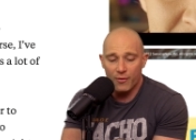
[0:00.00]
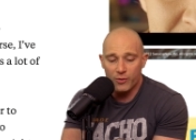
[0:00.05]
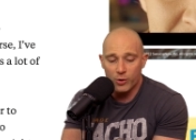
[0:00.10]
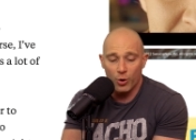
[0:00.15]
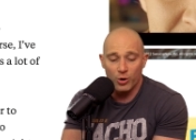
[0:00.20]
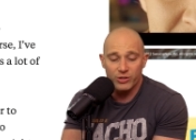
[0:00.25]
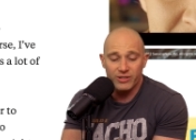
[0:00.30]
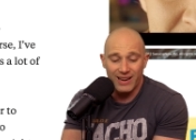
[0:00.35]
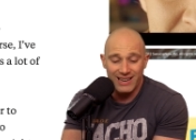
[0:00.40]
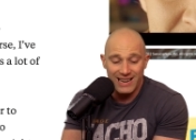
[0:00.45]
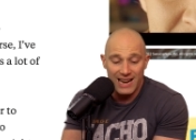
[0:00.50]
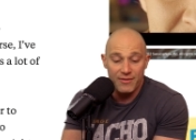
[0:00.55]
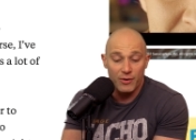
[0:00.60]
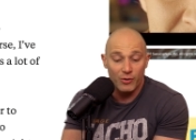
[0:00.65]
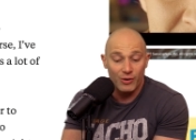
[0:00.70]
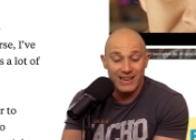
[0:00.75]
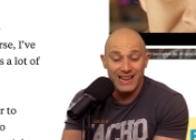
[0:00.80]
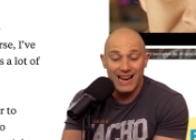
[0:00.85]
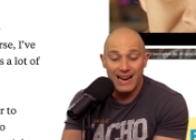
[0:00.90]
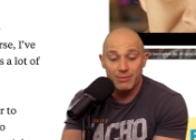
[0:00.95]
Of course, I
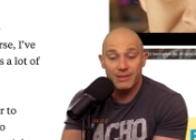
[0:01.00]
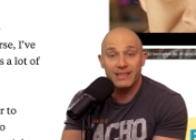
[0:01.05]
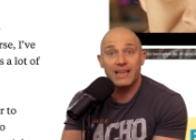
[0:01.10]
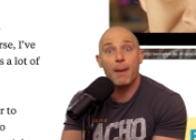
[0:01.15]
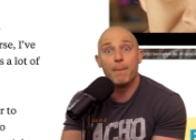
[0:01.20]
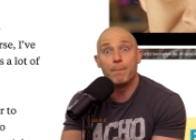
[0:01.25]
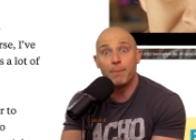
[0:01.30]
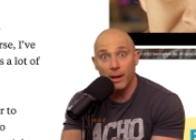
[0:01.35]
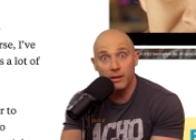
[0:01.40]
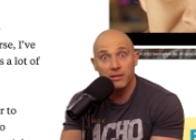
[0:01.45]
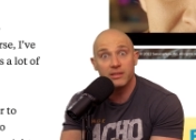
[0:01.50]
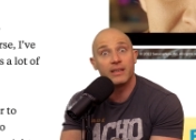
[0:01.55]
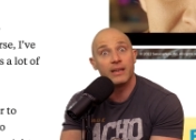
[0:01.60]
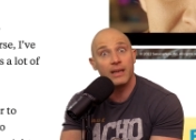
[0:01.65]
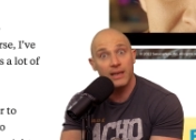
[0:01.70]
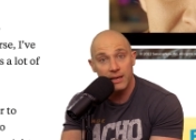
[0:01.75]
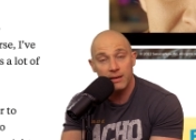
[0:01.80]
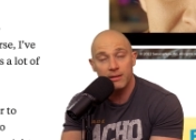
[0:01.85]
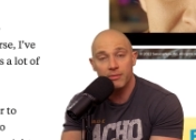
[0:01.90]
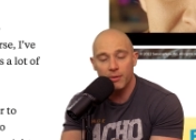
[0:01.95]
never really aimed to get
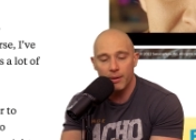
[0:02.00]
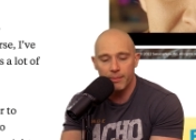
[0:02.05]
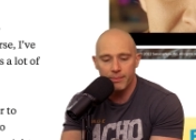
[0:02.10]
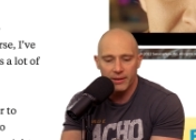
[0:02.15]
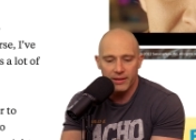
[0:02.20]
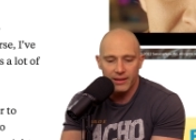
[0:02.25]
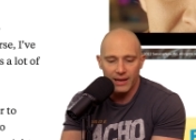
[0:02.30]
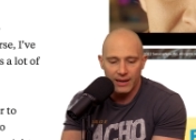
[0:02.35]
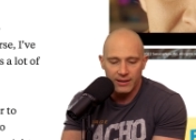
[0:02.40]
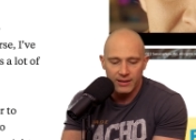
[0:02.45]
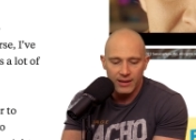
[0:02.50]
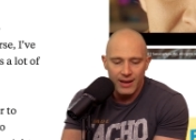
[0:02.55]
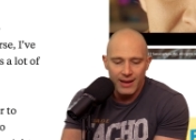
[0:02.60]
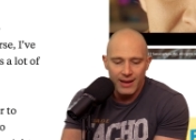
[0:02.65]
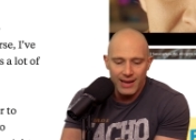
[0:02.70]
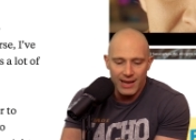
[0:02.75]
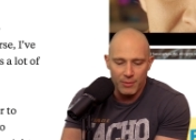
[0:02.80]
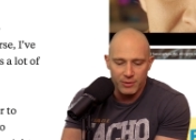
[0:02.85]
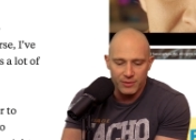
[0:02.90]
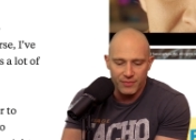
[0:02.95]
bulky. Remember that.
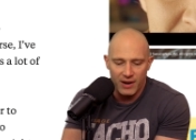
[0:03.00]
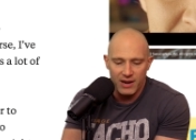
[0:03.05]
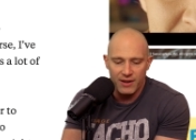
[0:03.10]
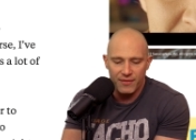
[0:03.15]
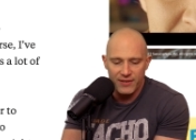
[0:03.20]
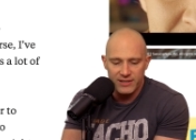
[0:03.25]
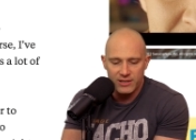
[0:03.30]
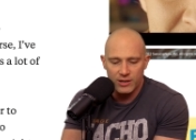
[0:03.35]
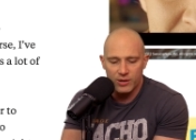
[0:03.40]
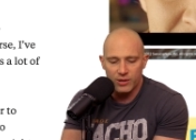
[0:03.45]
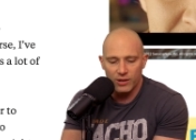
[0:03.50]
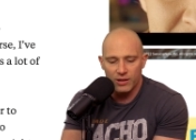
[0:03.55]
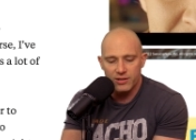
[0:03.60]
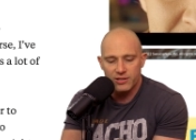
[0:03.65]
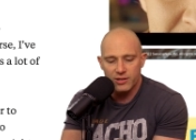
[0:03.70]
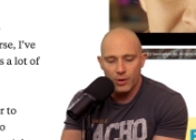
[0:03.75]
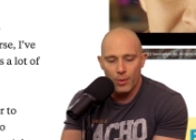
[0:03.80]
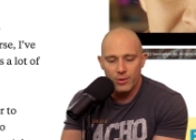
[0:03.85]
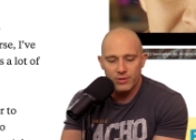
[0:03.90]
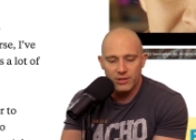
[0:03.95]
It was very physical,
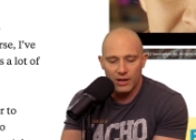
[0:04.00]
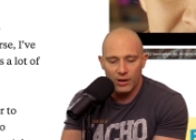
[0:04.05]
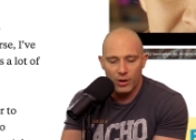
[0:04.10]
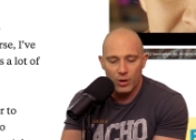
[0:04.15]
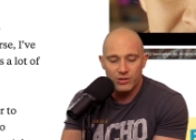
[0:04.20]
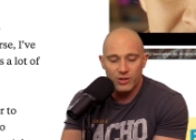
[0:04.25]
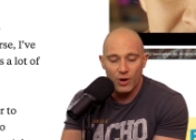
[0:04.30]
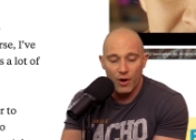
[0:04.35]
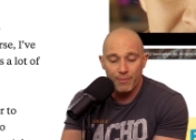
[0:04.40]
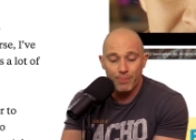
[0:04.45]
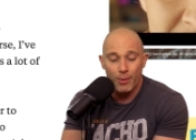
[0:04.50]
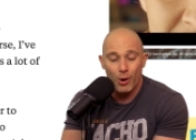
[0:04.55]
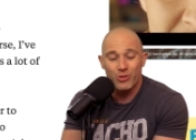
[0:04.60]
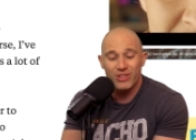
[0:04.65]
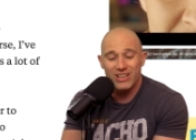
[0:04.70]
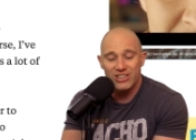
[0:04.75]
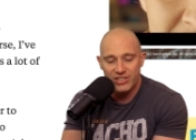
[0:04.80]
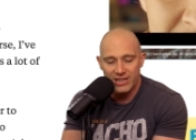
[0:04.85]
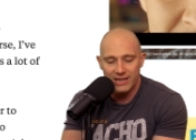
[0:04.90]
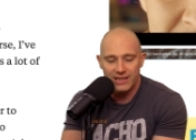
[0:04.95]
so it was a lot of
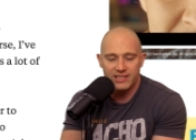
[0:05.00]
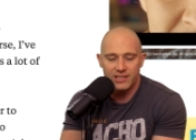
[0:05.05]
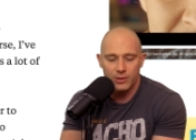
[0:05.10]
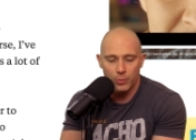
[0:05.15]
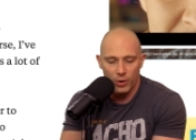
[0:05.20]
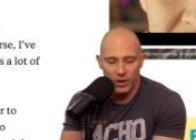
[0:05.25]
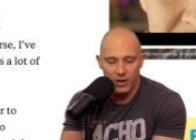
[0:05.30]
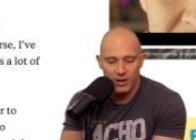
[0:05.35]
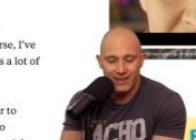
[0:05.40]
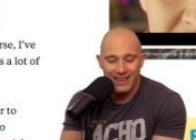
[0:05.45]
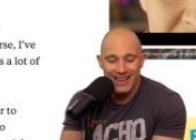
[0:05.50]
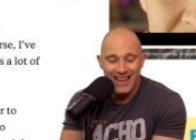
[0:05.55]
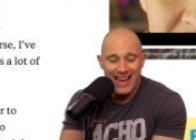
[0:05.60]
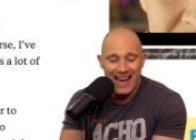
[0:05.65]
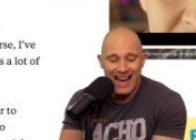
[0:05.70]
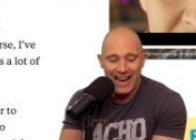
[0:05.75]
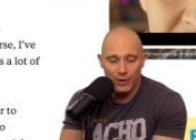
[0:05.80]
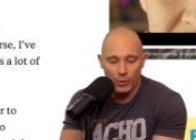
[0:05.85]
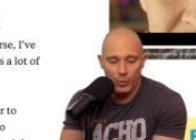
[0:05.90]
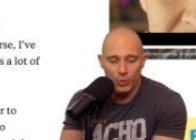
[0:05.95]
both agility work
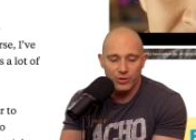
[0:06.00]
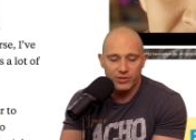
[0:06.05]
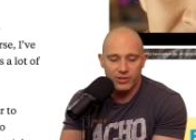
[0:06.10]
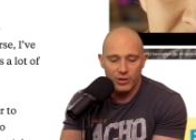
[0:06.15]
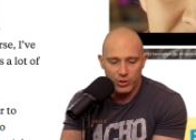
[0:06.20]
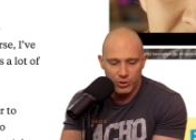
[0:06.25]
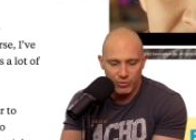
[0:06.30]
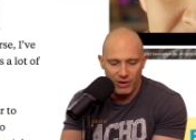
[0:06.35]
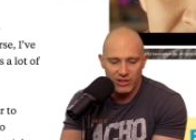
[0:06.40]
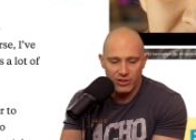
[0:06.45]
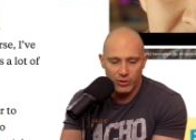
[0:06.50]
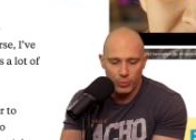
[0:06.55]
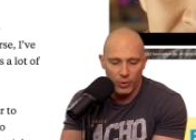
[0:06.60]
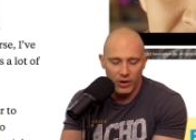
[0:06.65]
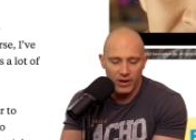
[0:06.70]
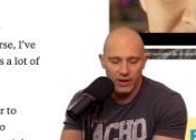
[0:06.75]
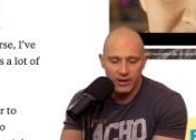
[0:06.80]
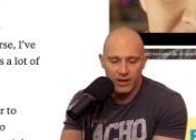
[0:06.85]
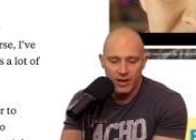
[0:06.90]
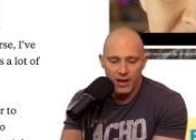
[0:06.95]
and also strength
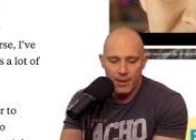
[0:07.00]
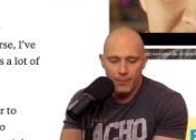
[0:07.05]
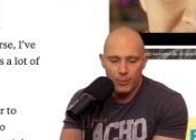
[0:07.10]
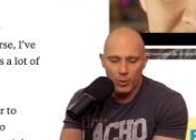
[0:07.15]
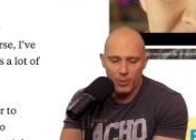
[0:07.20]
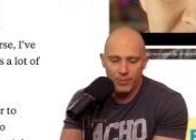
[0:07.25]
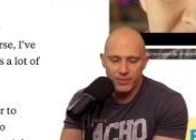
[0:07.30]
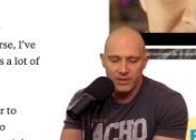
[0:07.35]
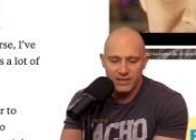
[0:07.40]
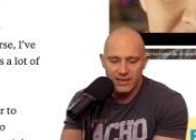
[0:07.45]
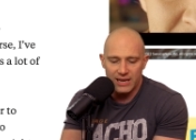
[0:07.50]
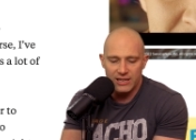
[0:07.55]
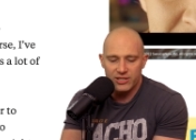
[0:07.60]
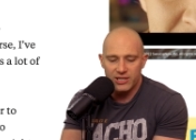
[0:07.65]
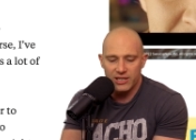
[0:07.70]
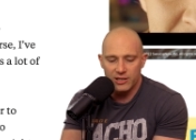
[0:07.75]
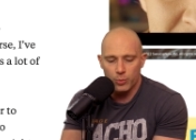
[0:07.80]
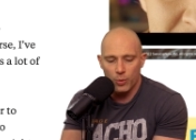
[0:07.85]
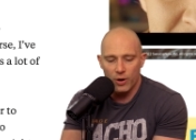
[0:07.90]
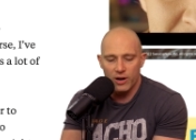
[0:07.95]
work. Portman said
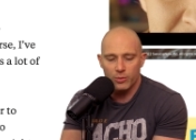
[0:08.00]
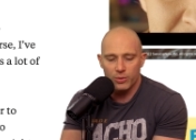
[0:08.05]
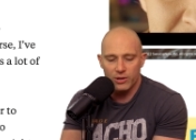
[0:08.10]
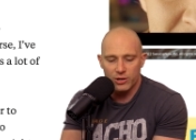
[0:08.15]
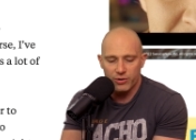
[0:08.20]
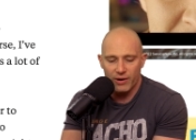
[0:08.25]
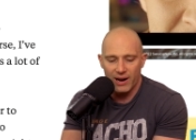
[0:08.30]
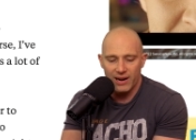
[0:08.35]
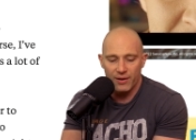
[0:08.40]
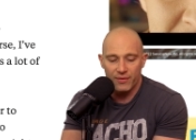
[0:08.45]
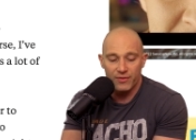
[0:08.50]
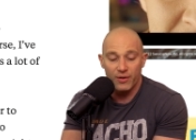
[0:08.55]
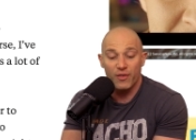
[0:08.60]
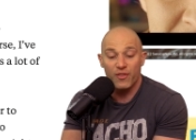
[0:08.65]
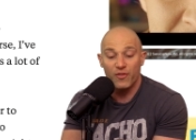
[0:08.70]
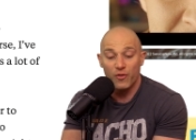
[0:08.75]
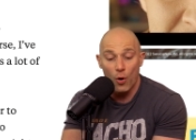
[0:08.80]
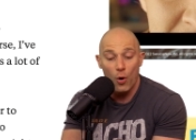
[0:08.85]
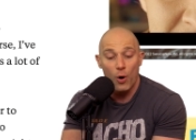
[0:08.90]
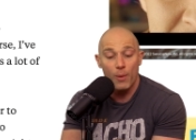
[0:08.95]
she has worked with a trainer for
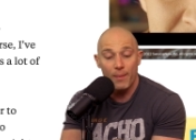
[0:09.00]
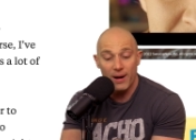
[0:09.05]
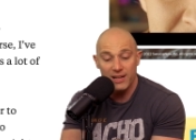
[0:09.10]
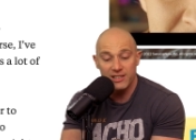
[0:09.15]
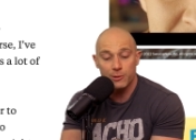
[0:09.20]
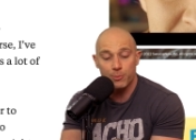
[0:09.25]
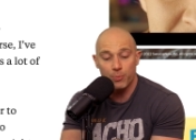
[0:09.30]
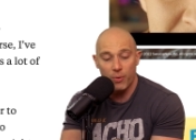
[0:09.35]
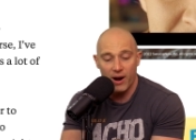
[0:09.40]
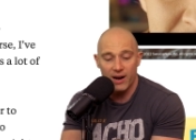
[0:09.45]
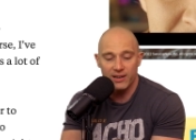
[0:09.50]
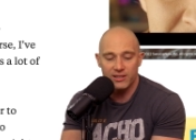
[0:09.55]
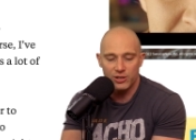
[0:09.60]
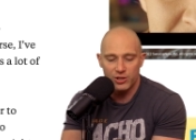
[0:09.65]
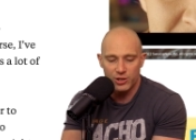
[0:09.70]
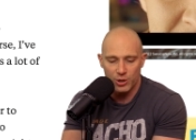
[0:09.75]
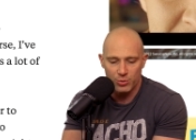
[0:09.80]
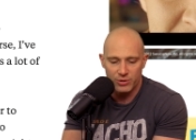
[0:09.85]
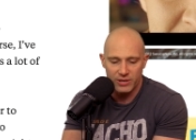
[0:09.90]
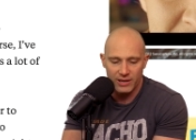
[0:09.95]
four months prior to
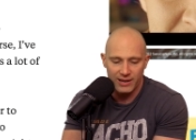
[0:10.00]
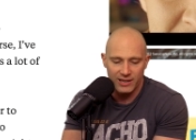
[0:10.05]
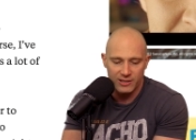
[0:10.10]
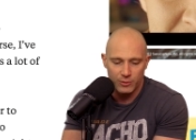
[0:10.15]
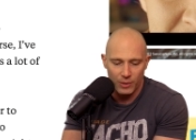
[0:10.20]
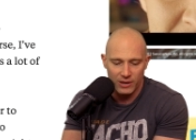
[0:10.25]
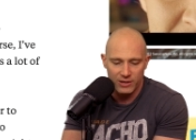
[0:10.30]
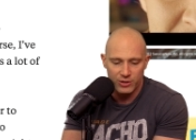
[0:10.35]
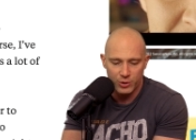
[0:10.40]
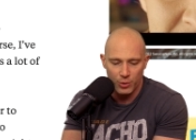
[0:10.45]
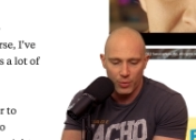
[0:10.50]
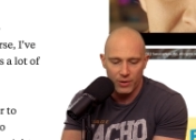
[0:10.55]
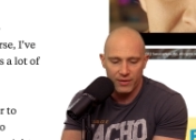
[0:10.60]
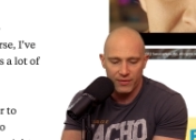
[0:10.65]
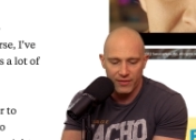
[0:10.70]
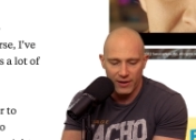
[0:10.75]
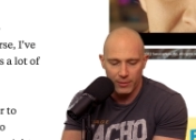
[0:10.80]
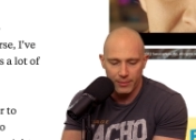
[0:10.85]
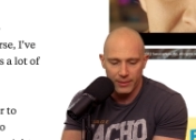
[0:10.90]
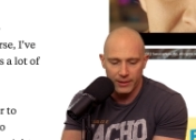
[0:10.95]
shooting as well as
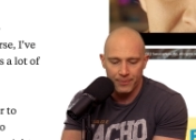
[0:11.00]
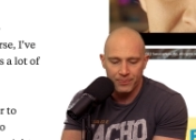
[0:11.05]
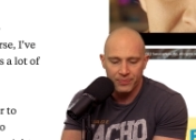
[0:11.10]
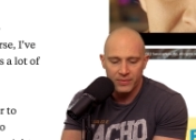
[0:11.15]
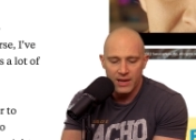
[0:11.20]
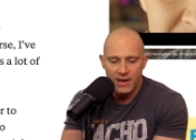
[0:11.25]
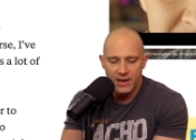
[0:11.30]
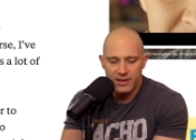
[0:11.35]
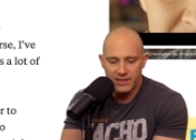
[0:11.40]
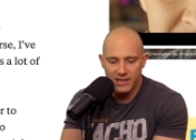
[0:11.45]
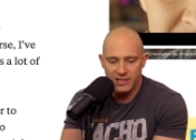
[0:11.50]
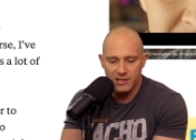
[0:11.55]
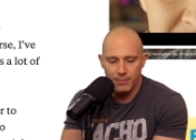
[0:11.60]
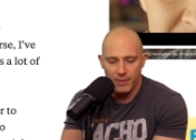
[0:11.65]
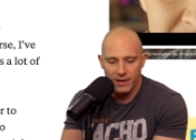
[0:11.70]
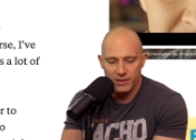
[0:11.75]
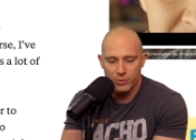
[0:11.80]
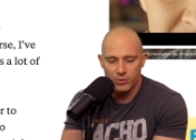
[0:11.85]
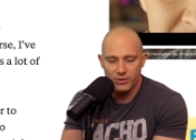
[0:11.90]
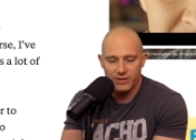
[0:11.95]
during filming, since
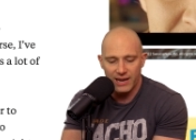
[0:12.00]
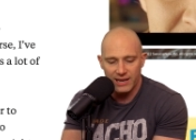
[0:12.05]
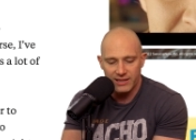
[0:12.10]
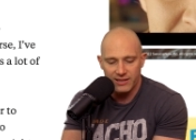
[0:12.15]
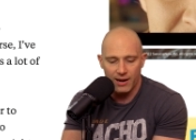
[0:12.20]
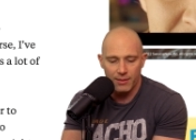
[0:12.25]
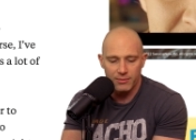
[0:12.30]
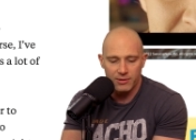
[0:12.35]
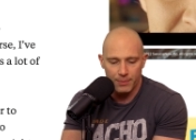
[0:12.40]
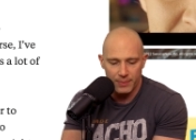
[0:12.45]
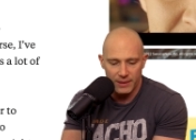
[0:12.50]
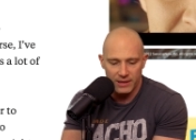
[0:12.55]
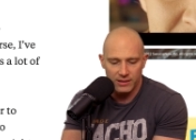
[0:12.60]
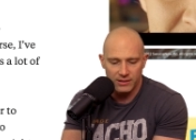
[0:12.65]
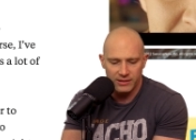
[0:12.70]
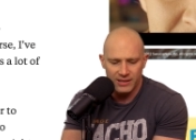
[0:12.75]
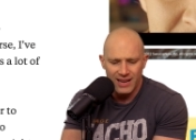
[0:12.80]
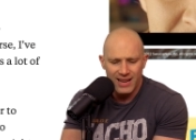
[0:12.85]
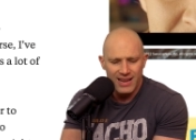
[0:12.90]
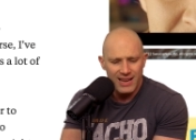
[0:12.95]
muscles take time to
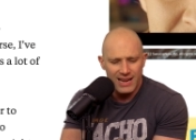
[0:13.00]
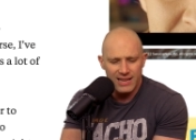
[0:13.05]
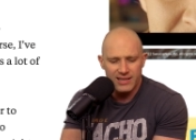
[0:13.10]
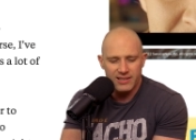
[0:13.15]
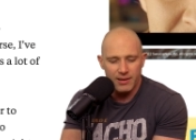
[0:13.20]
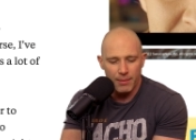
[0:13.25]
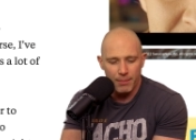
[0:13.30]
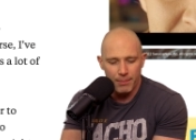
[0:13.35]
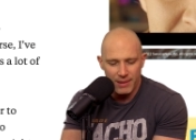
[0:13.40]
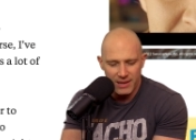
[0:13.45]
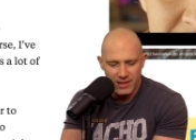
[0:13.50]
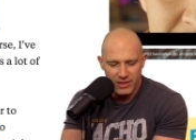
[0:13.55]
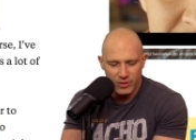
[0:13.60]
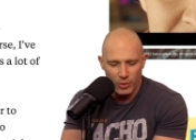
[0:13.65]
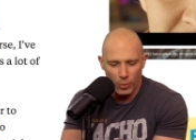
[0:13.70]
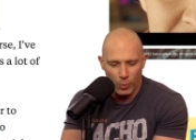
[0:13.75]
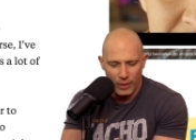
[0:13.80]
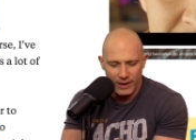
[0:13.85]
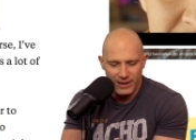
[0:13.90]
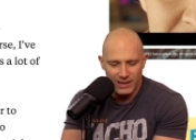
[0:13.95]
build. It's a myth
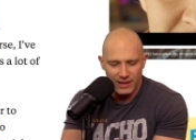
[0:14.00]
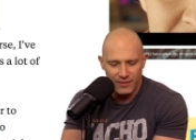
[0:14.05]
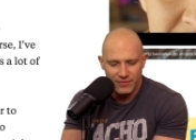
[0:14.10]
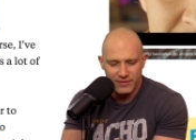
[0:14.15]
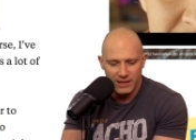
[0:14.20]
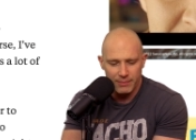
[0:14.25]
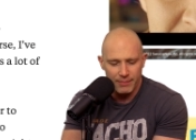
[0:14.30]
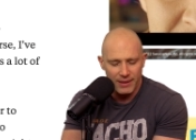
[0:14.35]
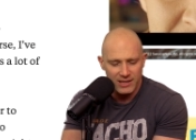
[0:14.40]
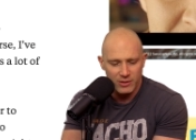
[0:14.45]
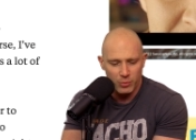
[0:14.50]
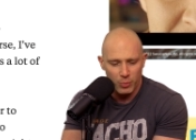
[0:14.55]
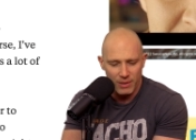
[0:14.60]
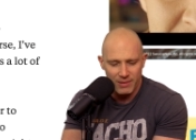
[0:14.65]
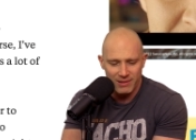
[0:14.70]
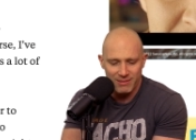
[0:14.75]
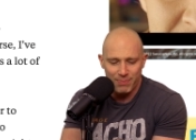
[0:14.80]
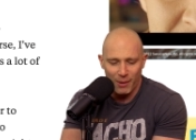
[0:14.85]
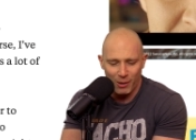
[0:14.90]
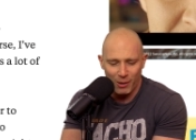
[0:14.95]
that weightlifting makes women